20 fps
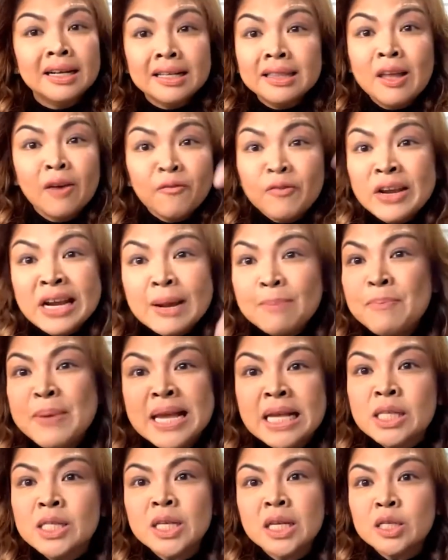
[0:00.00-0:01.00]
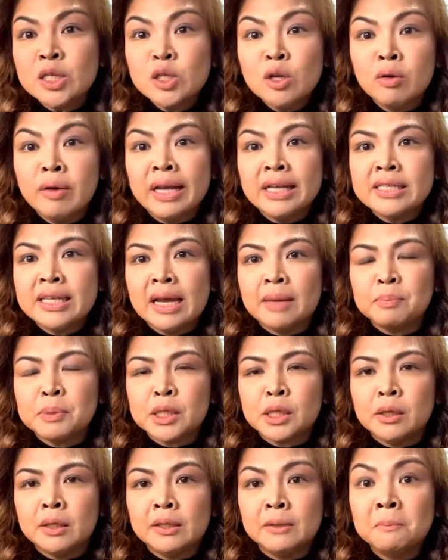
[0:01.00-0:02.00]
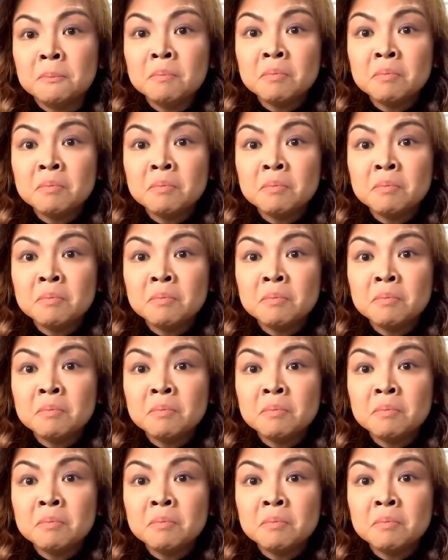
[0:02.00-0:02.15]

The Philippines is no exception.